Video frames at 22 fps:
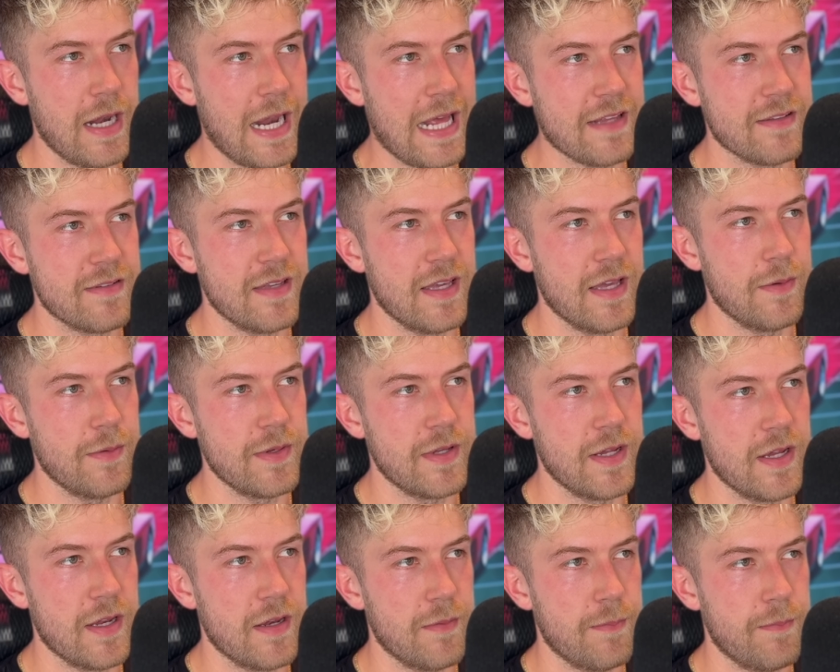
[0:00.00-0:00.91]
Last year, we
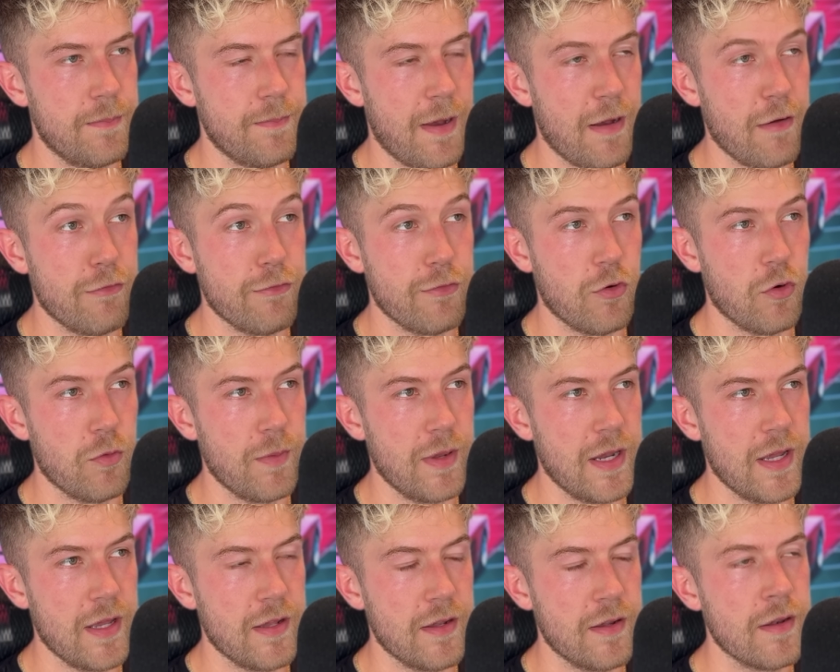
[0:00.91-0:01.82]
did about 4
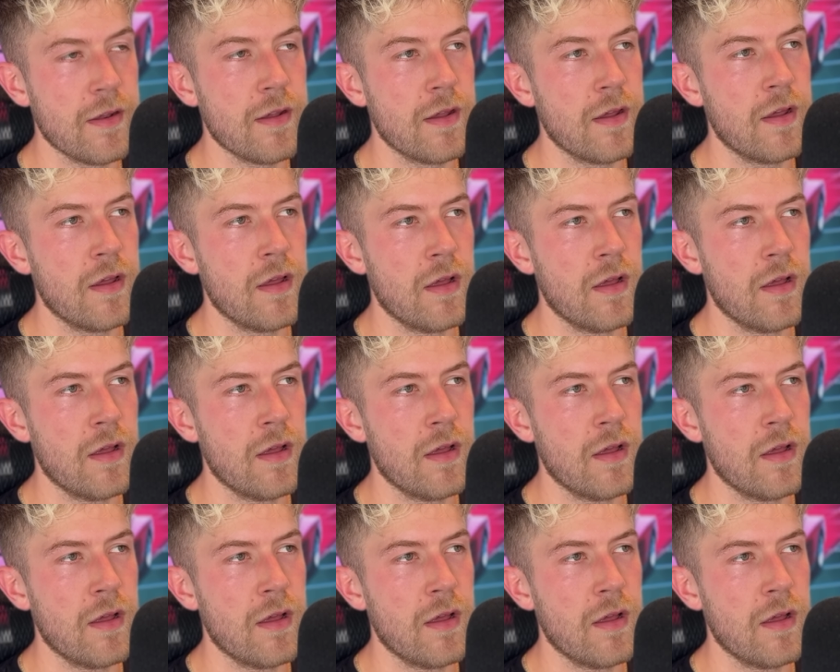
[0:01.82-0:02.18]
million.